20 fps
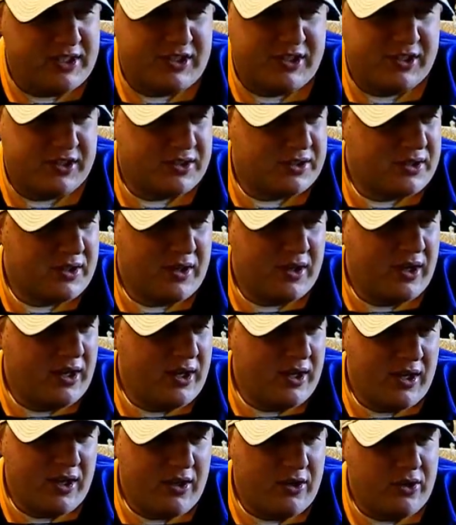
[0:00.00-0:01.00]
is just,
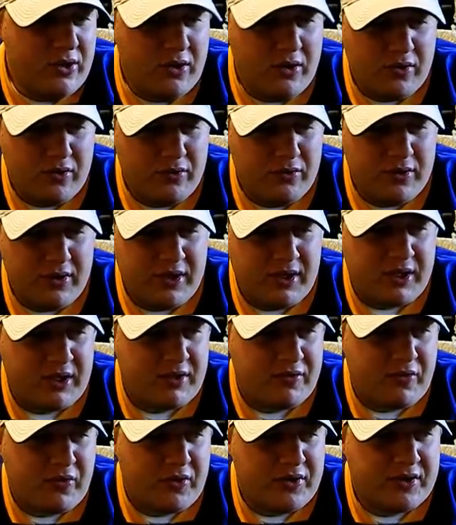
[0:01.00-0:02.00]

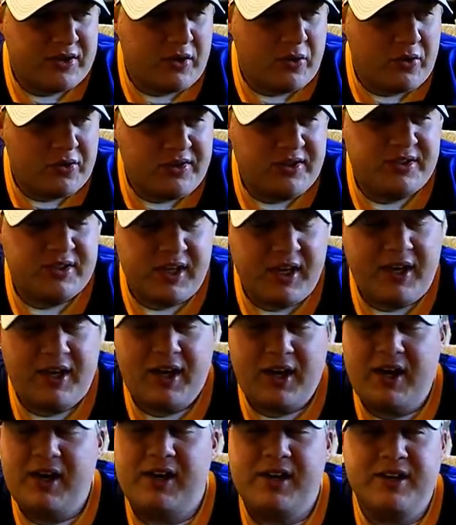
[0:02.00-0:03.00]
for as old as that
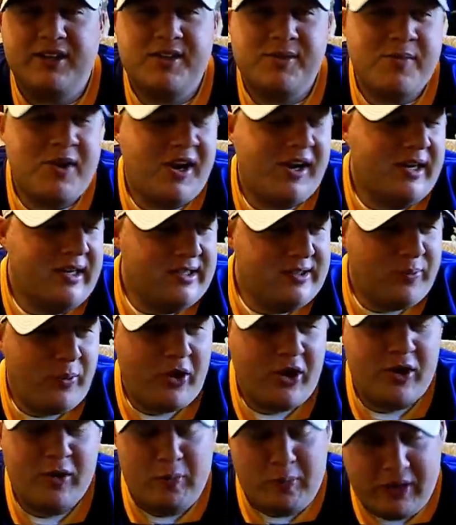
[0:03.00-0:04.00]
guy is, man, he's
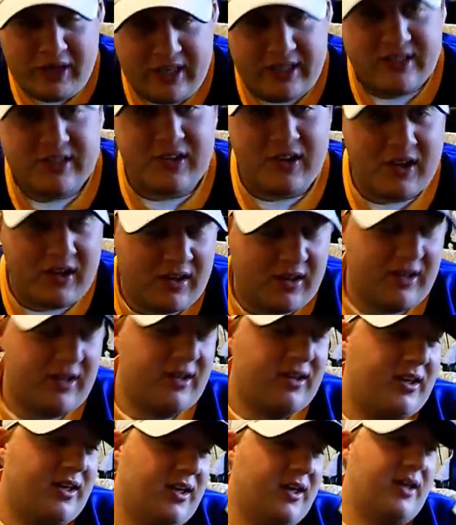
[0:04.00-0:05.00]
playing beast lately.
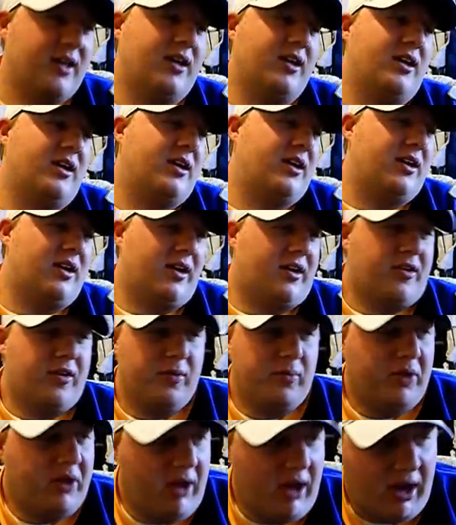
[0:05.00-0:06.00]
And I
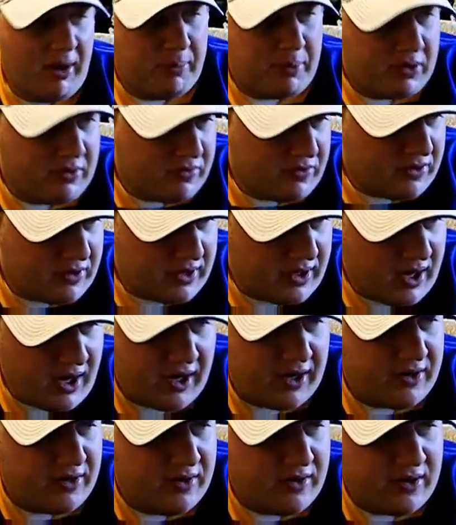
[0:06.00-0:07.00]
couldn't be happier for the
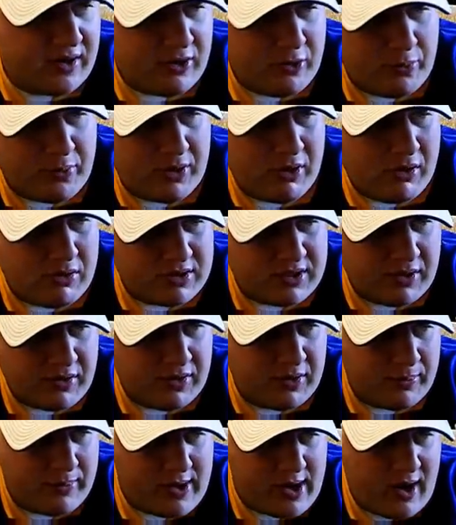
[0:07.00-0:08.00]
guy. I hope he goes
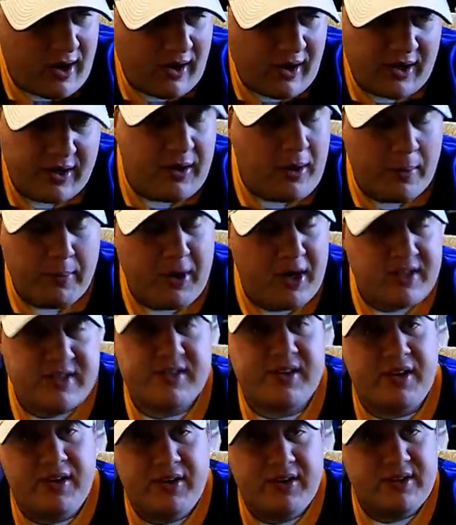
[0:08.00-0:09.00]
out with a bang. I'm not
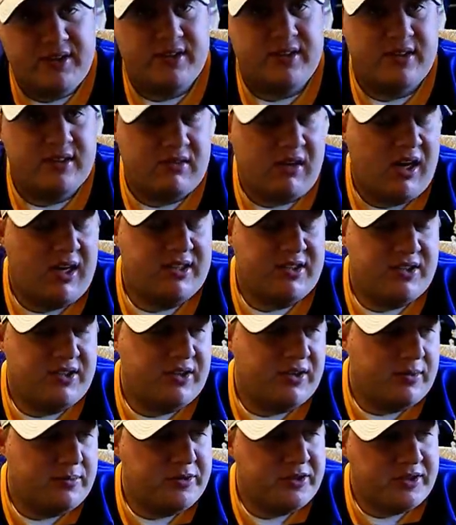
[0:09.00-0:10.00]
saying this is his last
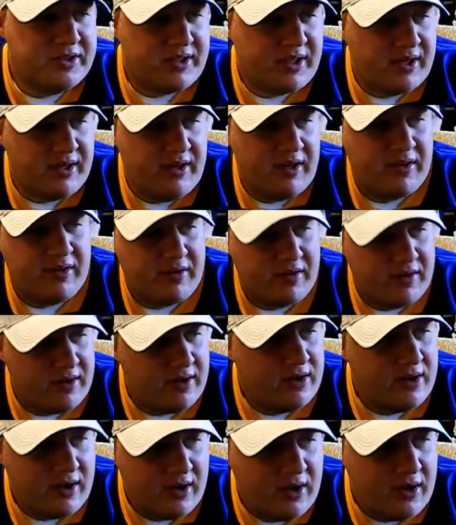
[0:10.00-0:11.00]
year. I'm just saying it.
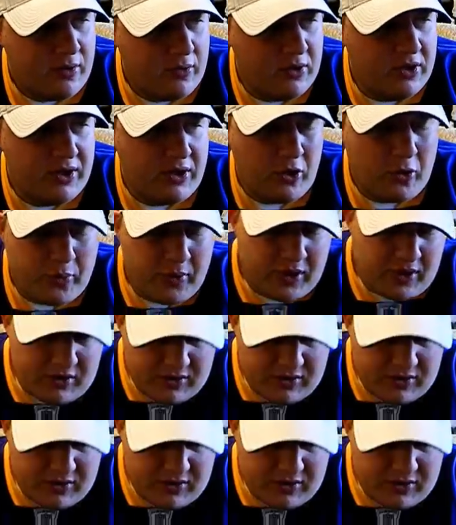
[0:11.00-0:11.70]
Really hope he